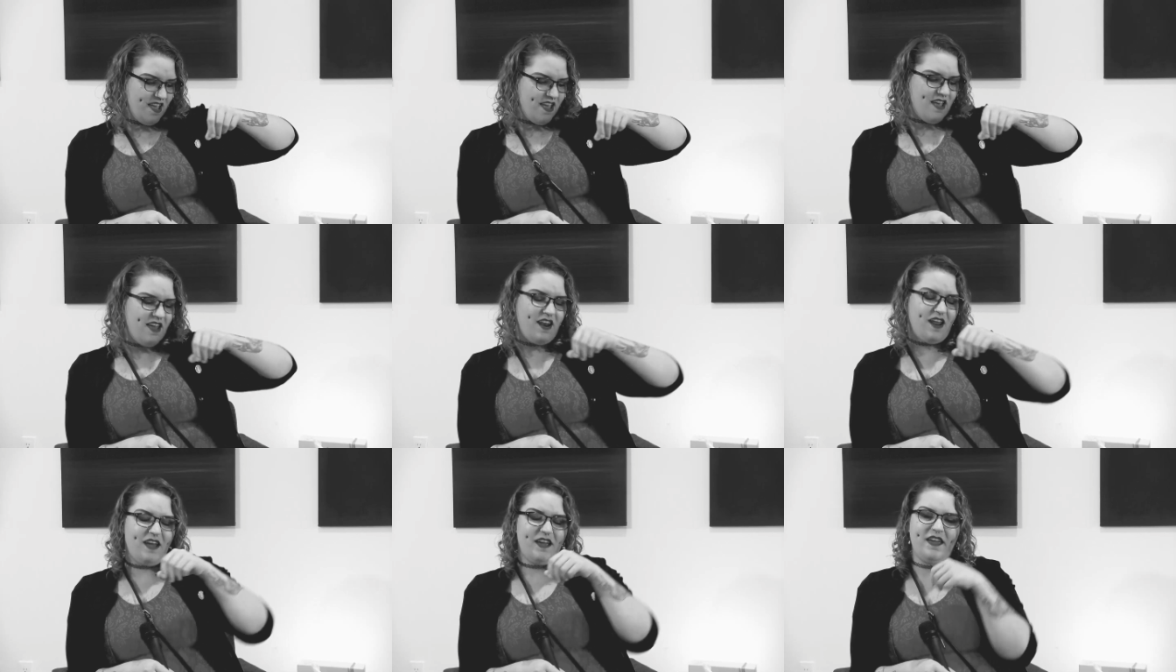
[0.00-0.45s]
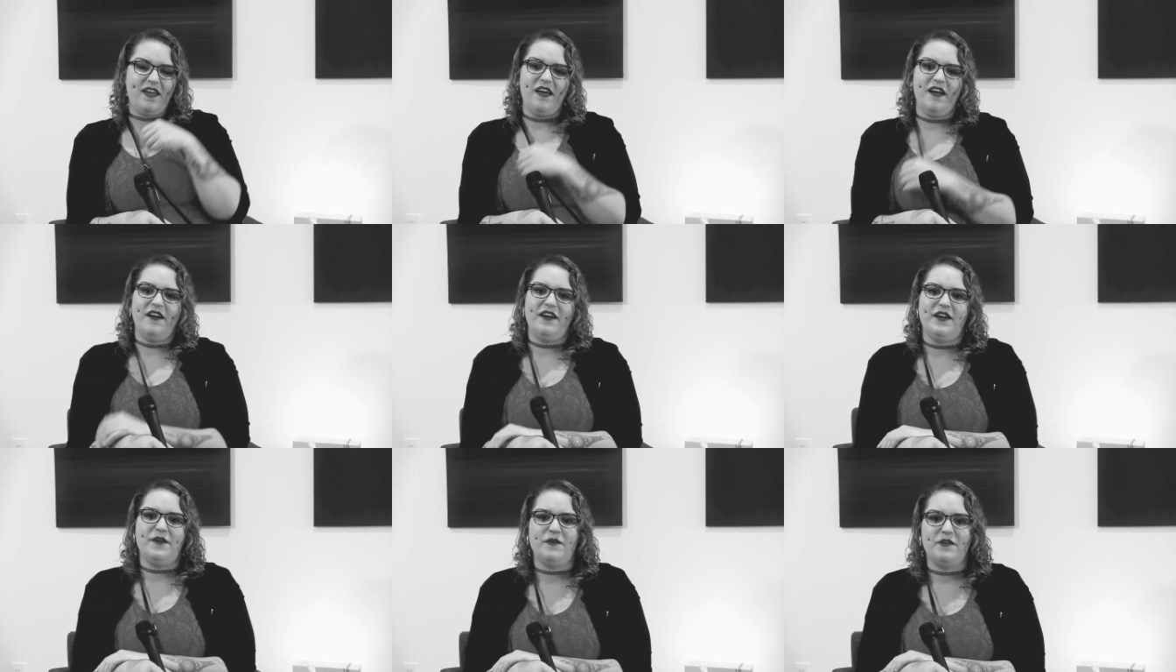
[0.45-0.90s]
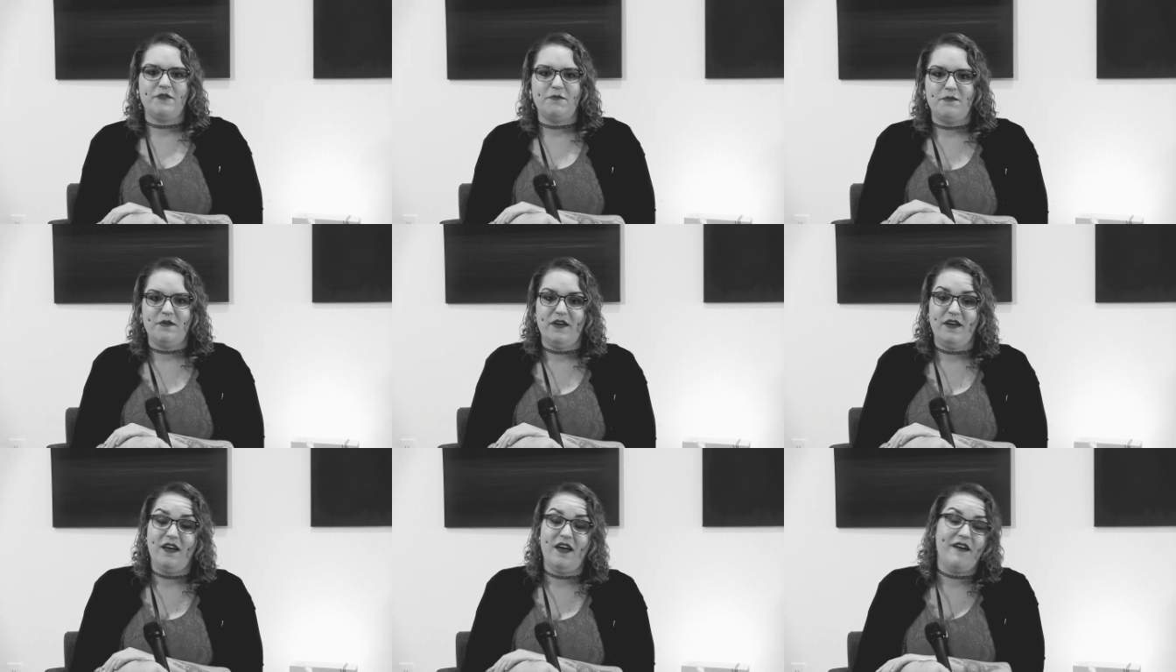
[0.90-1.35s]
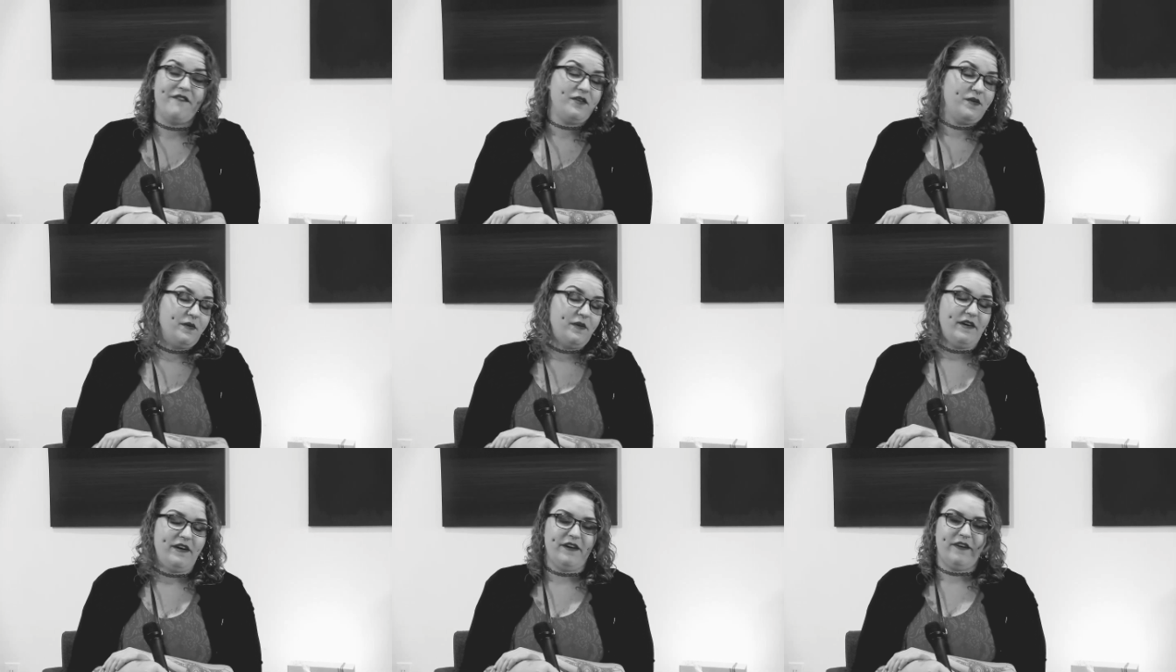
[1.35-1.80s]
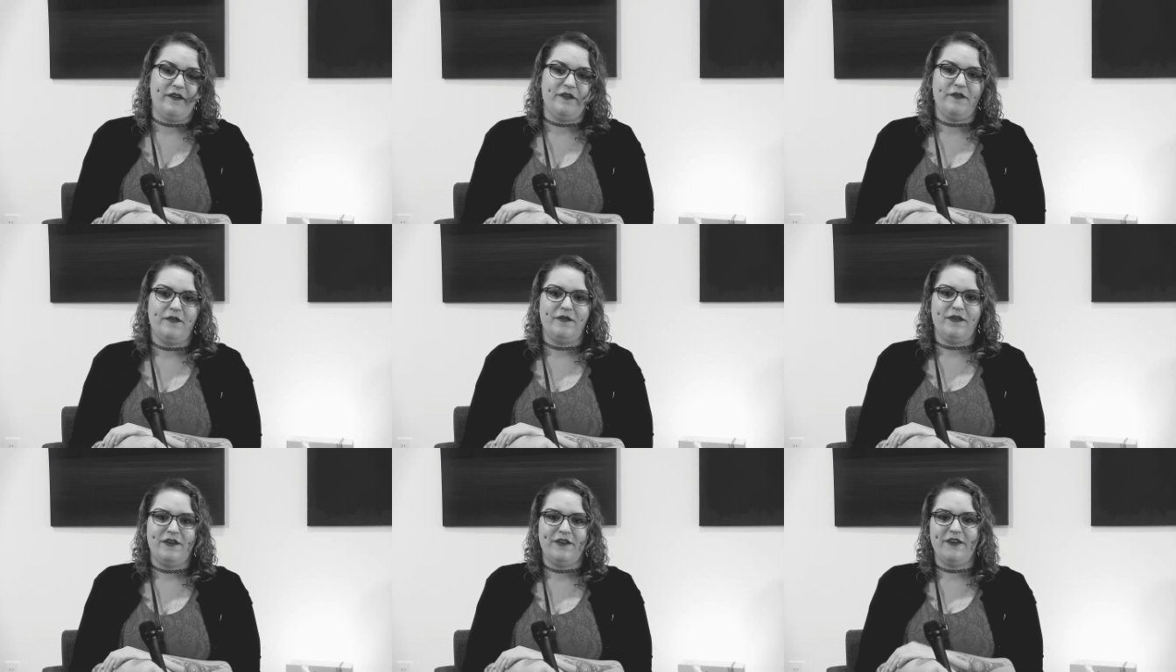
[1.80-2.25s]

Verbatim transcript: and I carry it with me everywhere I go.